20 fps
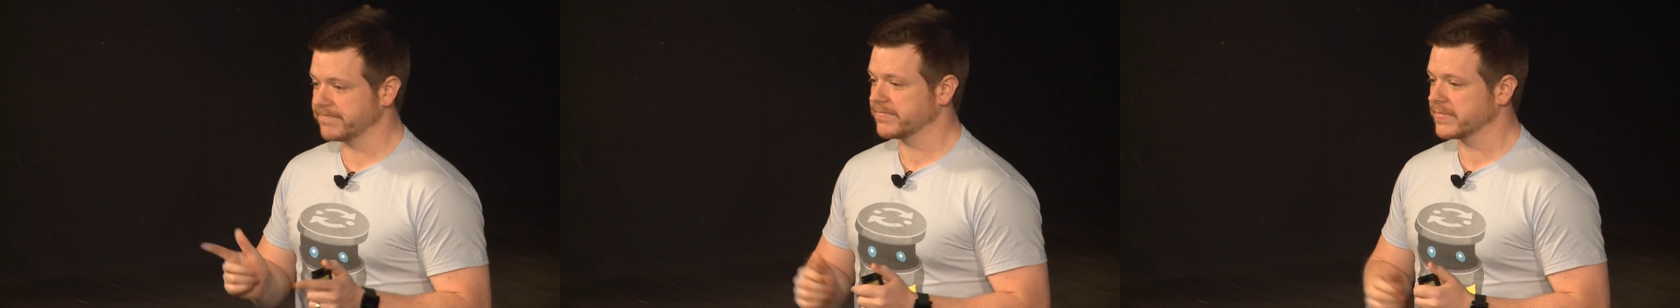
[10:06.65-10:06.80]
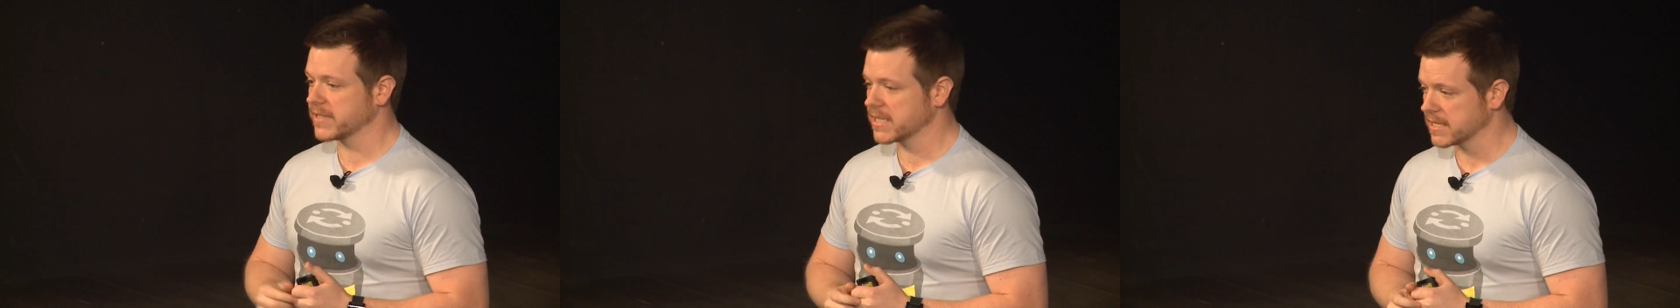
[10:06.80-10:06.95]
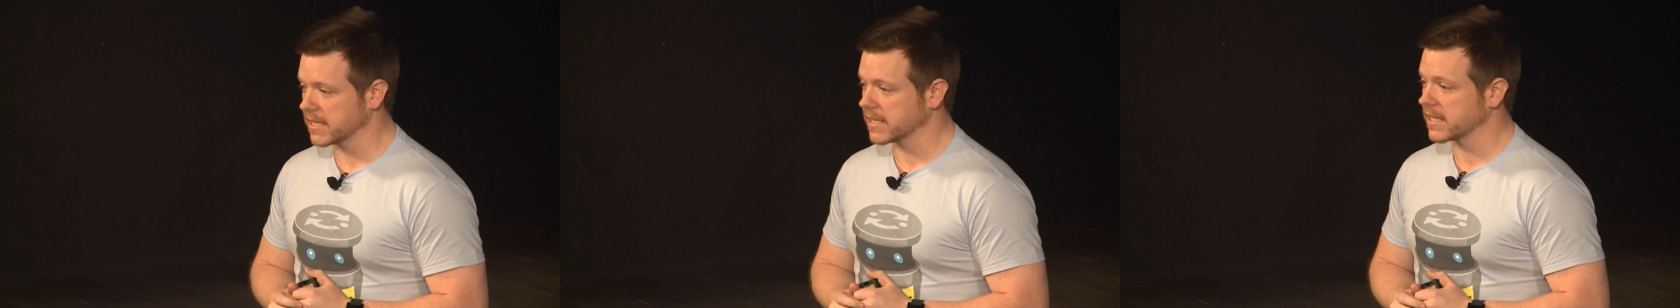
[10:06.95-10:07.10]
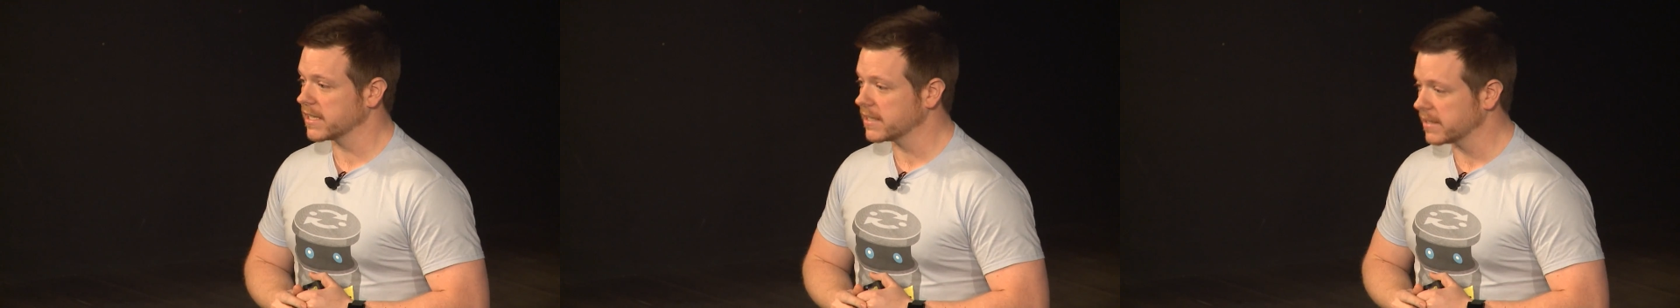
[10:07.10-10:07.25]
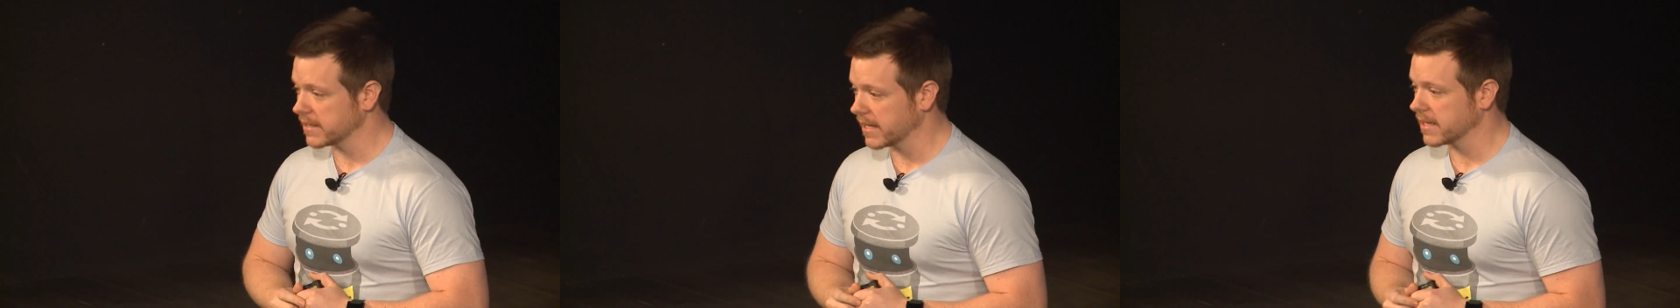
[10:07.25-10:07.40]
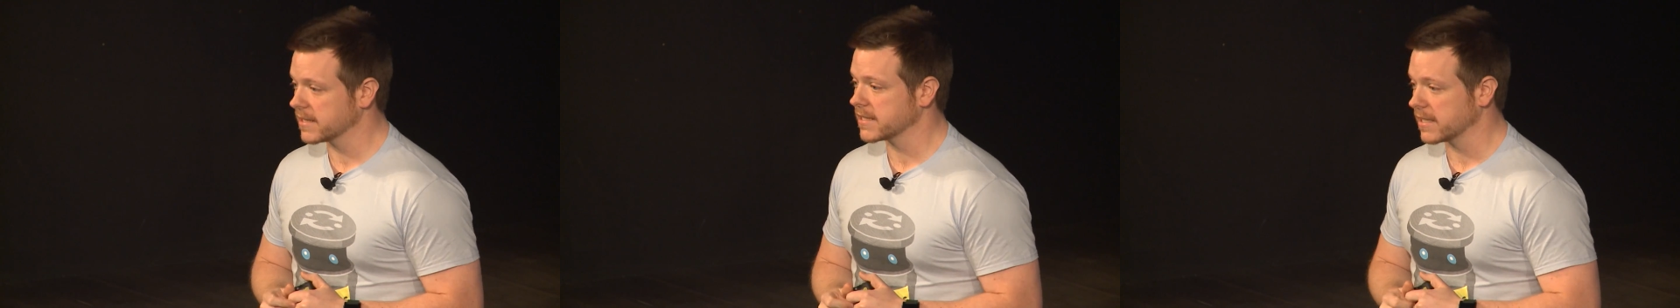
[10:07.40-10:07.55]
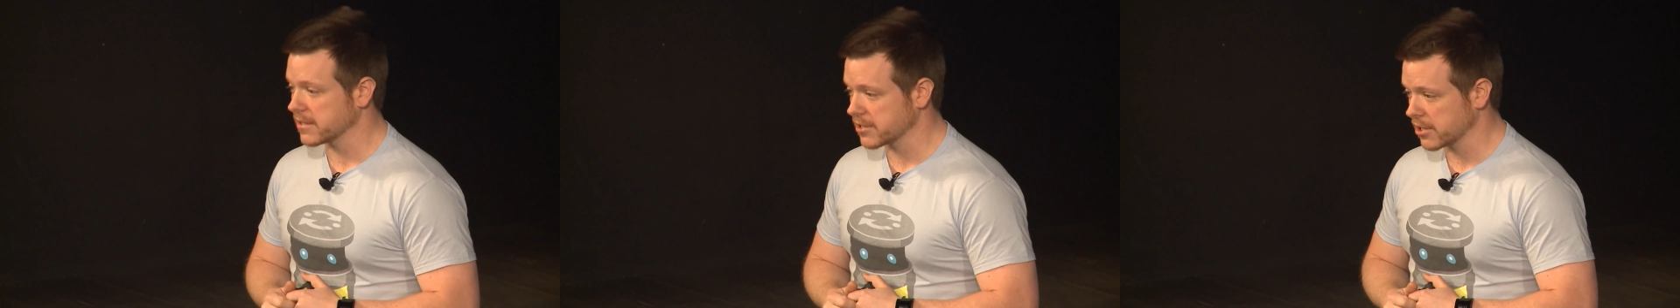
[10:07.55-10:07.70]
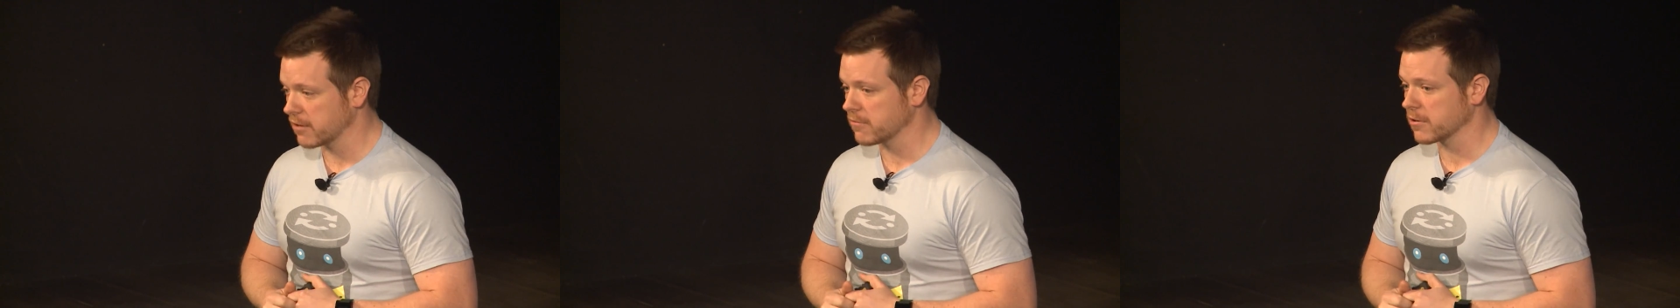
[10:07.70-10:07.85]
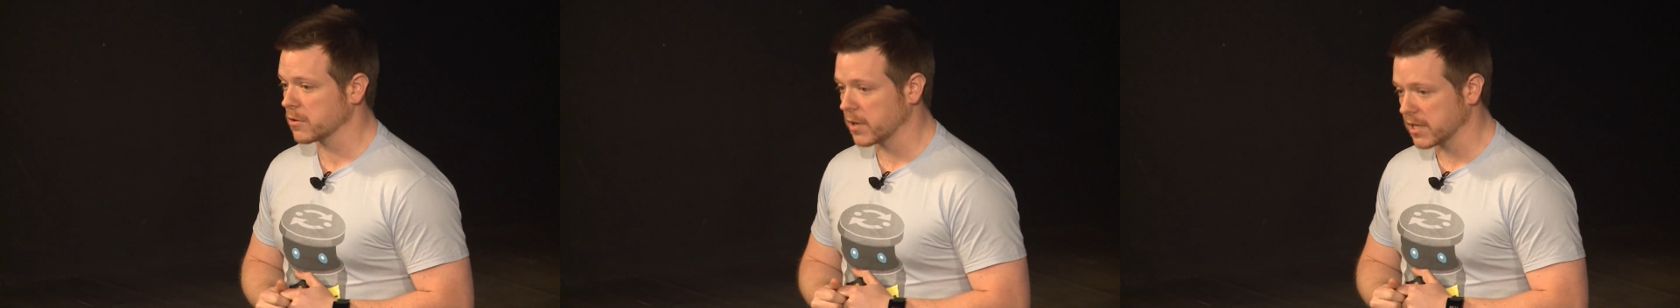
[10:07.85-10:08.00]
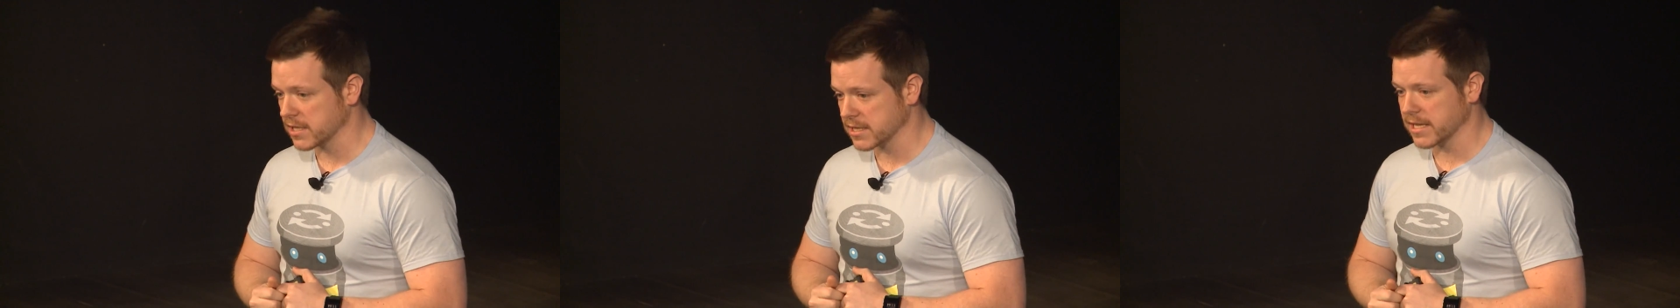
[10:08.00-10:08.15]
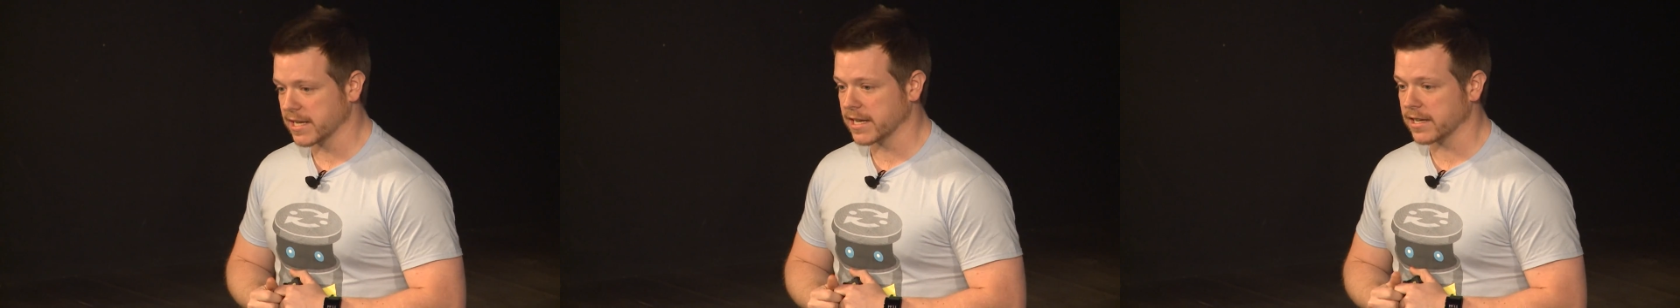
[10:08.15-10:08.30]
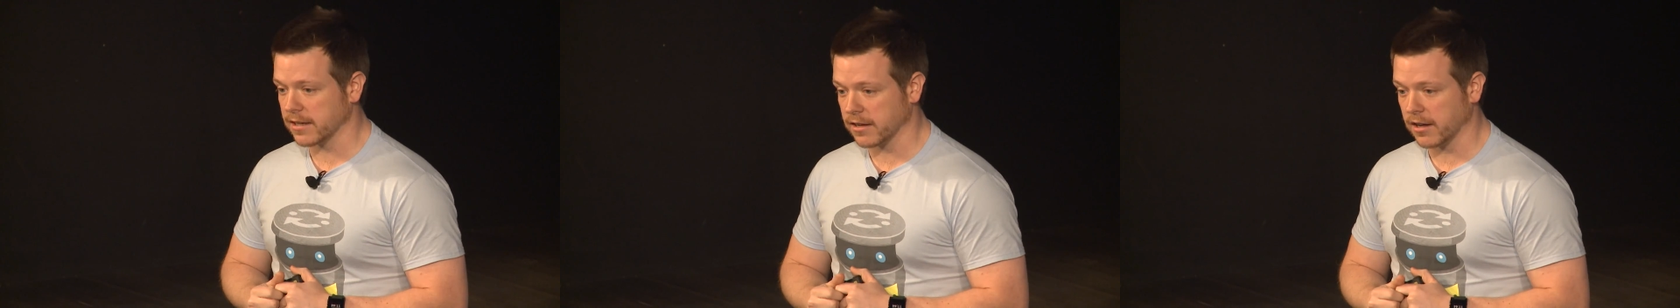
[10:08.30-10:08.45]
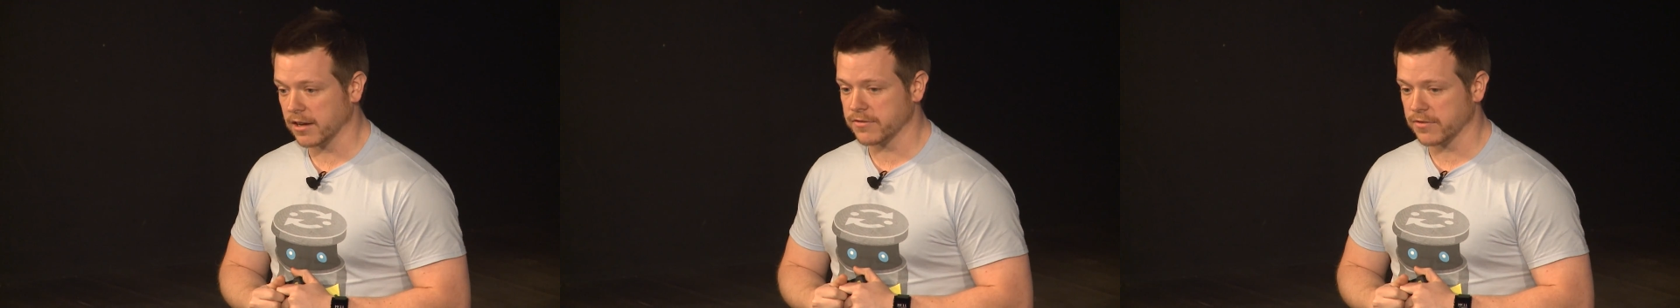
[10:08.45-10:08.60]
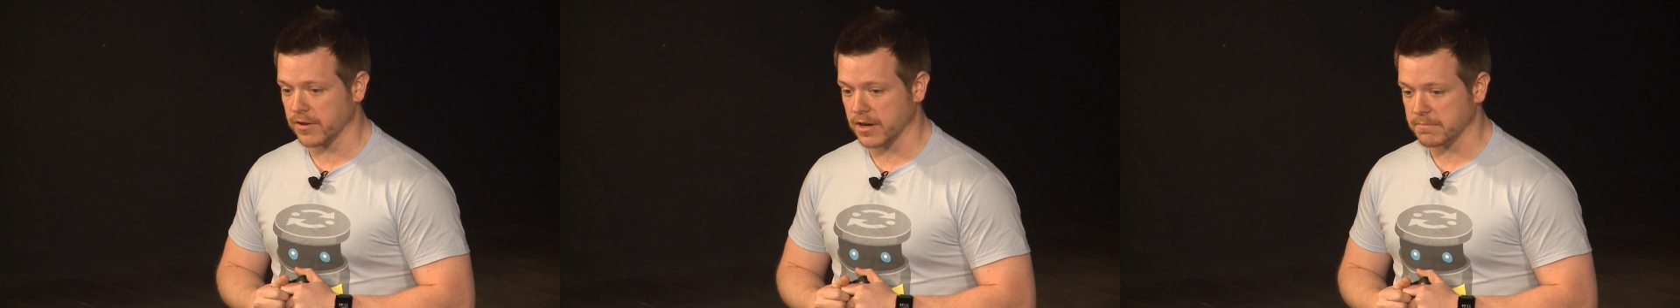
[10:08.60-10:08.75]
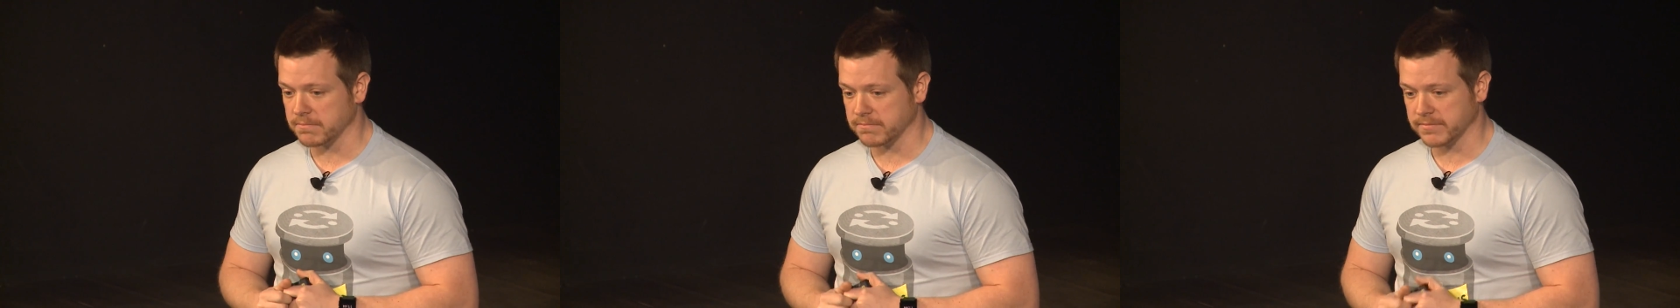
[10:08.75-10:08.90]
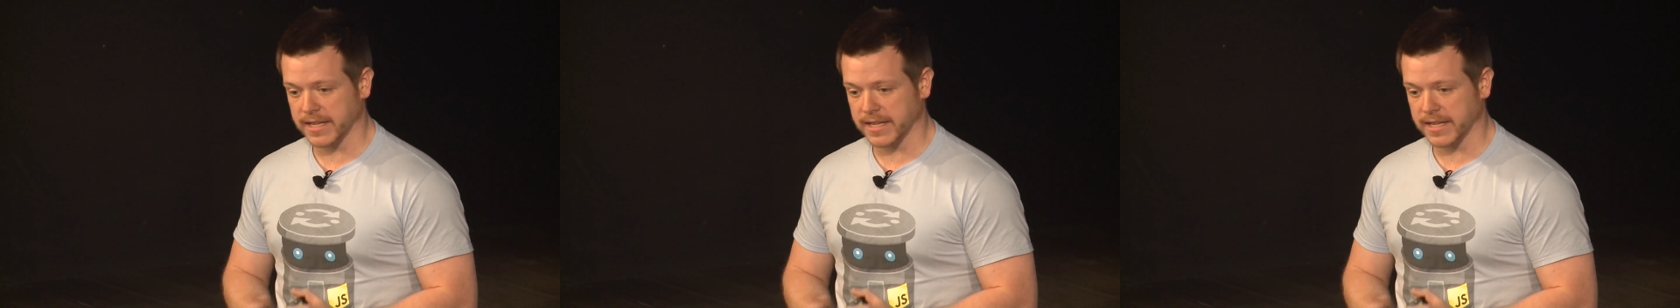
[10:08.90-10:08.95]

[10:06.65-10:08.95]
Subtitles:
sticking the XHR request in an iframe.